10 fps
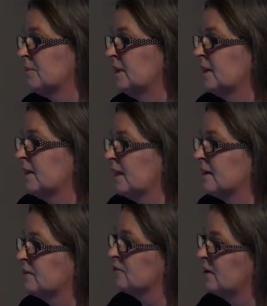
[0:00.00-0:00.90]
meaning
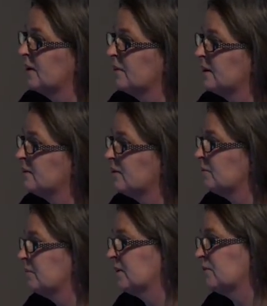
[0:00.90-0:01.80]
that crime that is not being